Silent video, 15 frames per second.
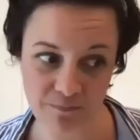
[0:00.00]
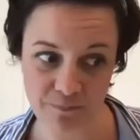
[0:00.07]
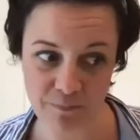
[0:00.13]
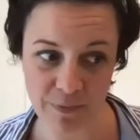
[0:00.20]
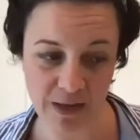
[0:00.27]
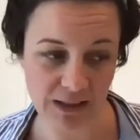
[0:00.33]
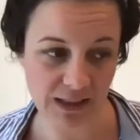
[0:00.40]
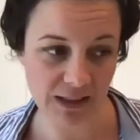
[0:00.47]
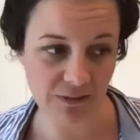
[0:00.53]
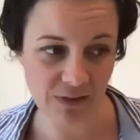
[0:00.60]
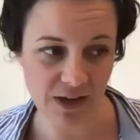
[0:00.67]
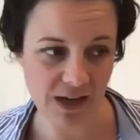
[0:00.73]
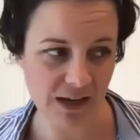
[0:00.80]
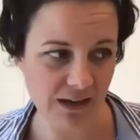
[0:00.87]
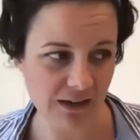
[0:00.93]
been
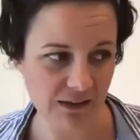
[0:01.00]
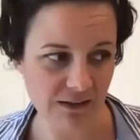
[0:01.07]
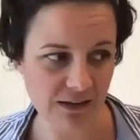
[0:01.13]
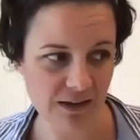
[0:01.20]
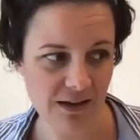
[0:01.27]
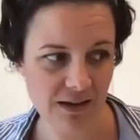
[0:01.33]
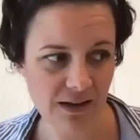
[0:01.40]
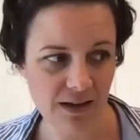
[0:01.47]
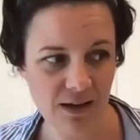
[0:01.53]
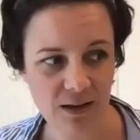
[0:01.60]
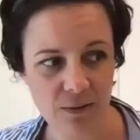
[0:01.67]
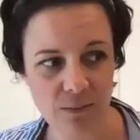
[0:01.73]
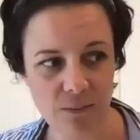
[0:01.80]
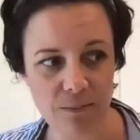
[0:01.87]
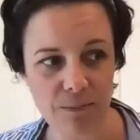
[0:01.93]
living
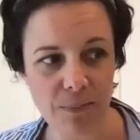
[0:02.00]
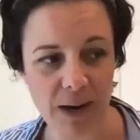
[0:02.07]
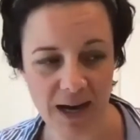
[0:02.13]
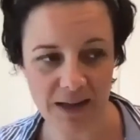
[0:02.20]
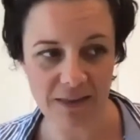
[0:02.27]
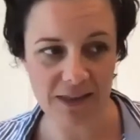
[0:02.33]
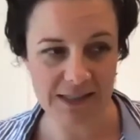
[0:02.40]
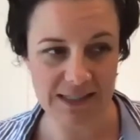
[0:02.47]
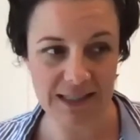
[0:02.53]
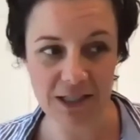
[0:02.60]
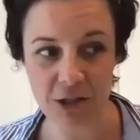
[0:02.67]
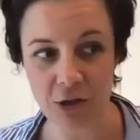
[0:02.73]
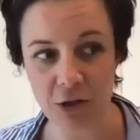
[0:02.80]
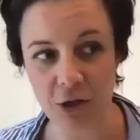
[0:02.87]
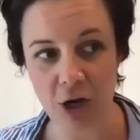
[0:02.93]
by this
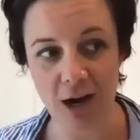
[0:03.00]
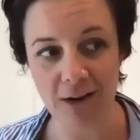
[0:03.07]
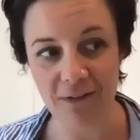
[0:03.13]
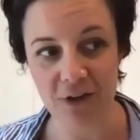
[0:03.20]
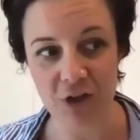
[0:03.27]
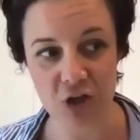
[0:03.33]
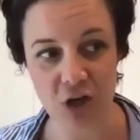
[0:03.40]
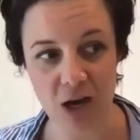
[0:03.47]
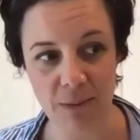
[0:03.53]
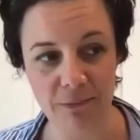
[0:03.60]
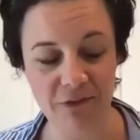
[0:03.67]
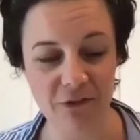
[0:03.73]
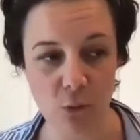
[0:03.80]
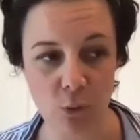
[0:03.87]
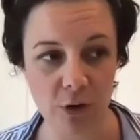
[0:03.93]
little coffee shop
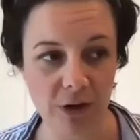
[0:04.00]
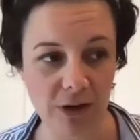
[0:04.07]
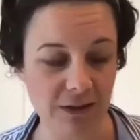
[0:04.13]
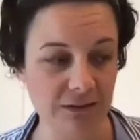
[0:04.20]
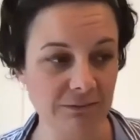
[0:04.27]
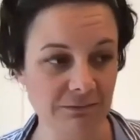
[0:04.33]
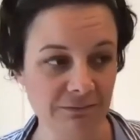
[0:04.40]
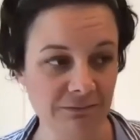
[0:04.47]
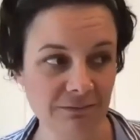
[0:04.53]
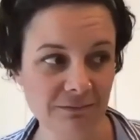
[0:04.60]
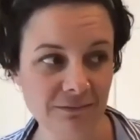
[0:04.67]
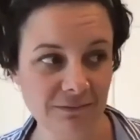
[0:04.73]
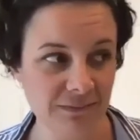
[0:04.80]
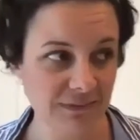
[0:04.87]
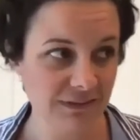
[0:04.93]
for
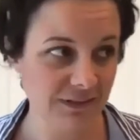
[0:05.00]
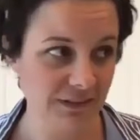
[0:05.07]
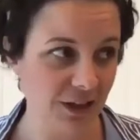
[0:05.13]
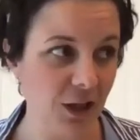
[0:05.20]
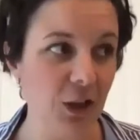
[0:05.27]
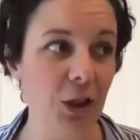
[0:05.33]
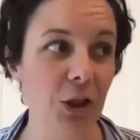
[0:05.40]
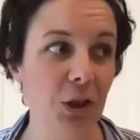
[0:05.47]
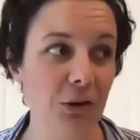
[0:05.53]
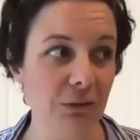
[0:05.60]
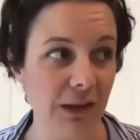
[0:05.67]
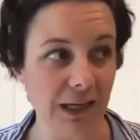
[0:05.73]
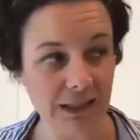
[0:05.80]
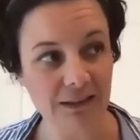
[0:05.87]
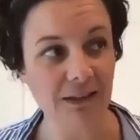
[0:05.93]

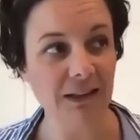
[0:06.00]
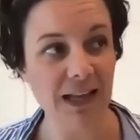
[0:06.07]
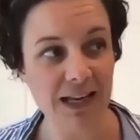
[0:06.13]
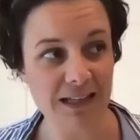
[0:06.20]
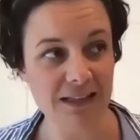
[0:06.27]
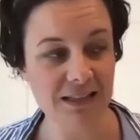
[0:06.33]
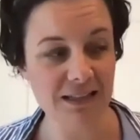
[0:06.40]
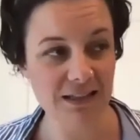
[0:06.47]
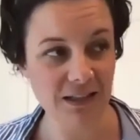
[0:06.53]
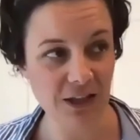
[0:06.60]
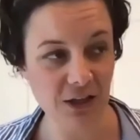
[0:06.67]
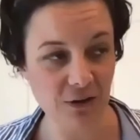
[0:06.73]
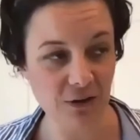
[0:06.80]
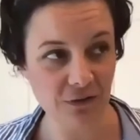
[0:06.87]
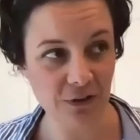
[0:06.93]
like the last,
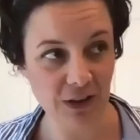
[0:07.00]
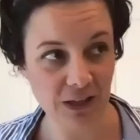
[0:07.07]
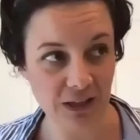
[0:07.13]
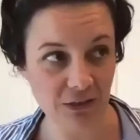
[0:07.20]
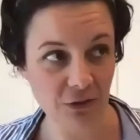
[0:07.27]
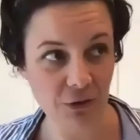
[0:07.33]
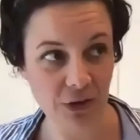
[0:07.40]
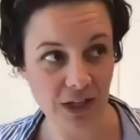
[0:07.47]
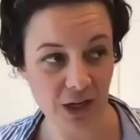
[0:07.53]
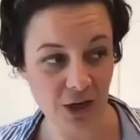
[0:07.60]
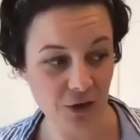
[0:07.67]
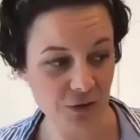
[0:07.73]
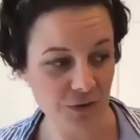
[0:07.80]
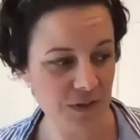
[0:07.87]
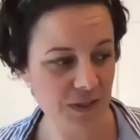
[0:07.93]
for like 30
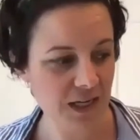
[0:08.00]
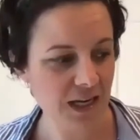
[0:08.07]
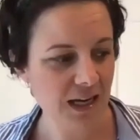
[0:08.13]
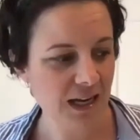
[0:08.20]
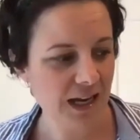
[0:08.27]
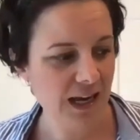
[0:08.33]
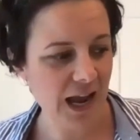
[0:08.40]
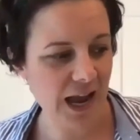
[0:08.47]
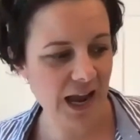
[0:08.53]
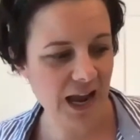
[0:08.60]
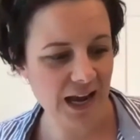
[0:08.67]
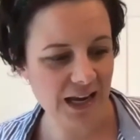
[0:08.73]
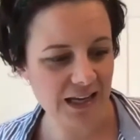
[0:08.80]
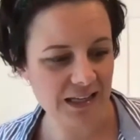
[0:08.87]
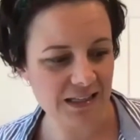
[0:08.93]
years.
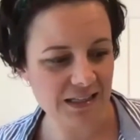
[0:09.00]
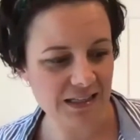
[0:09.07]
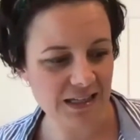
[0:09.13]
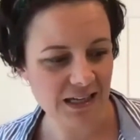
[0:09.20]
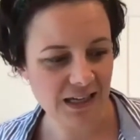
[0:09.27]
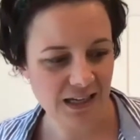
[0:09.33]
And